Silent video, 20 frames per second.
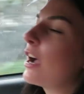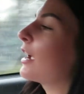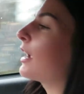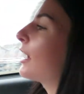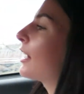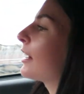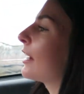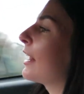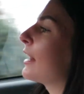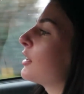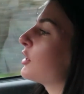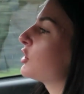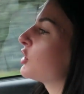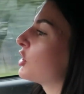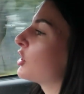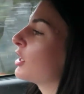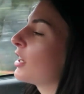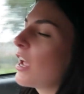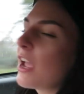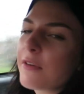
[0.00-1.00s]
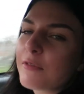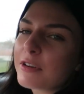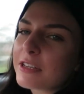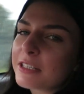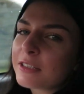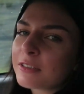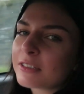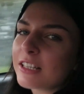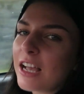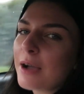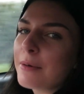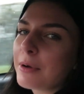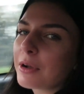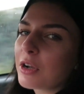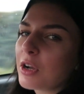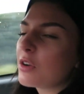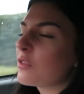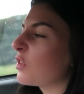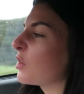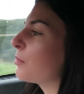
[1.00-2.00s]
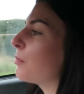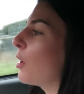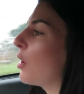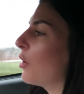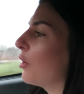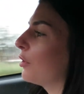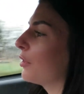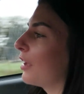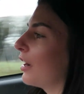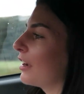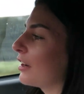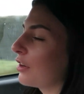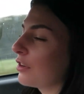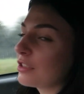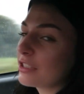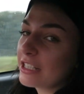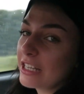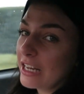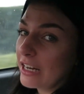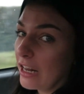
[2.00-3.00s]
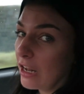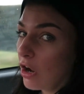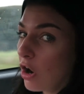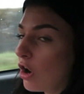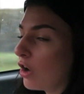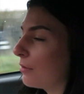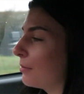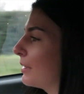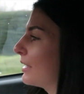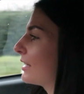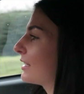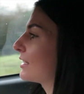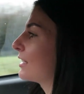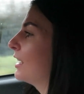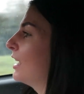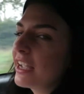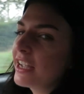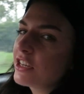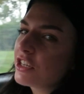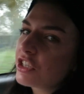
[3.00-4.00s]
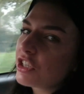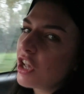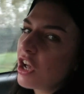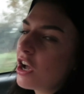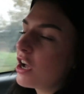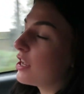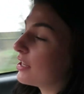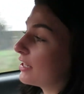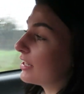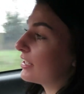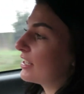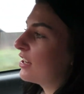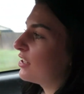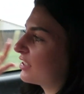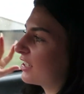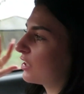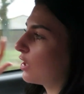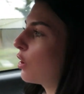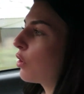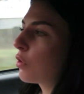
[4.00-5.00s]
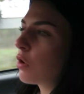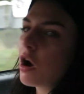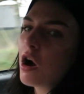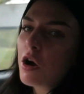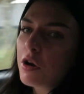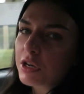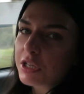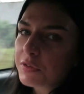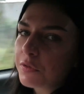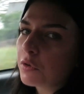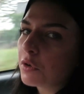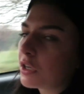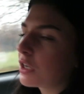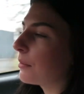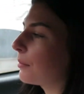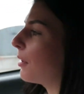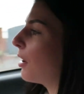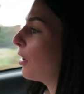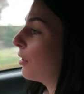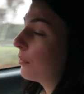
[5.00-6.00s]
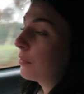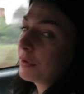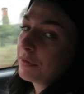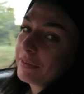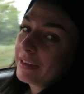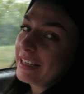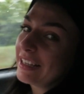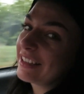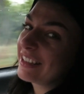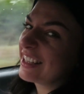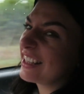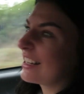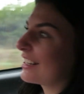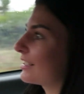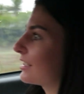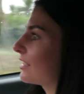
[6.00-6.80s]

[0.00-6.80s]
I clench every single time I go over a pothole that I don't see and I can't miss. It just hurts. It sounds like the whole car is falling apart when really it